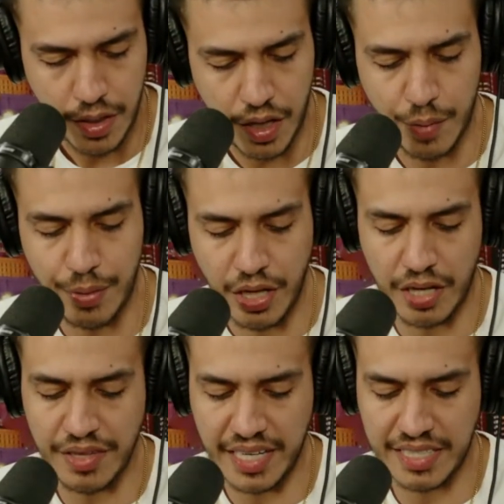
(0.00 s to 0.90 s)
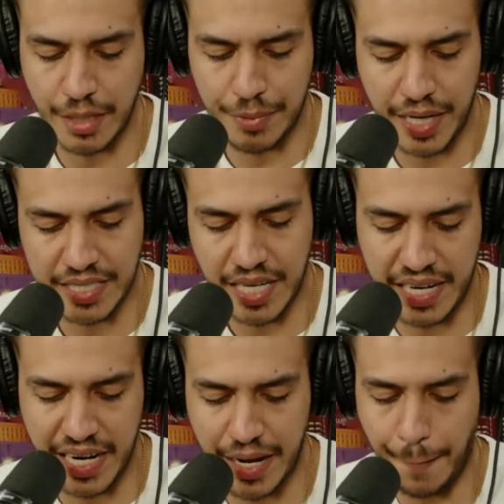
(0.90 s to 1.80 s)
But no, next up, guys,
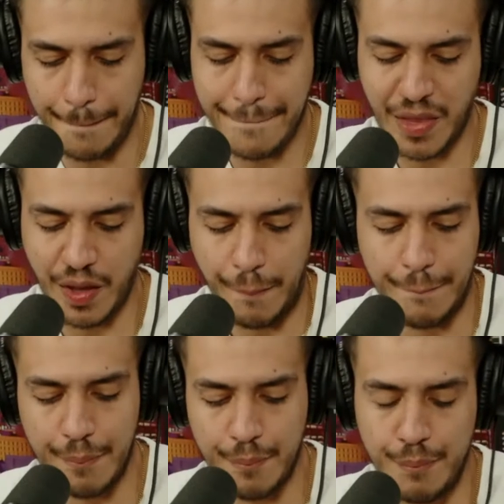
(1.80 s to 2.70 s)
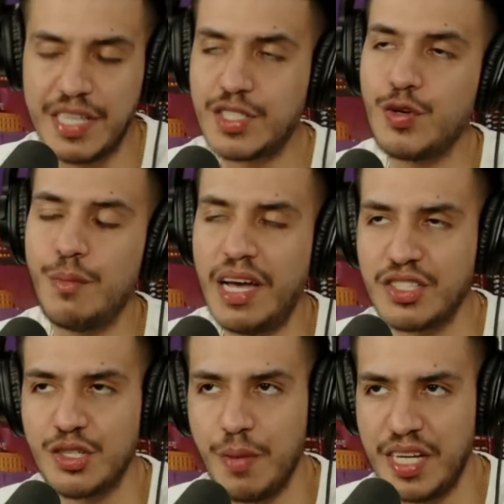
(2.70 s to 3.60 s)
I got mental
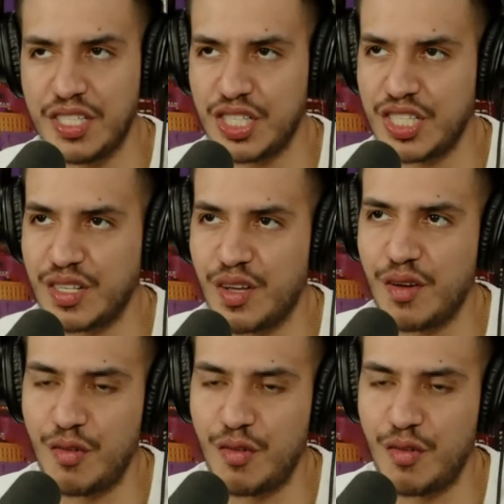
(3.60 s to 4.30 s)
masturbation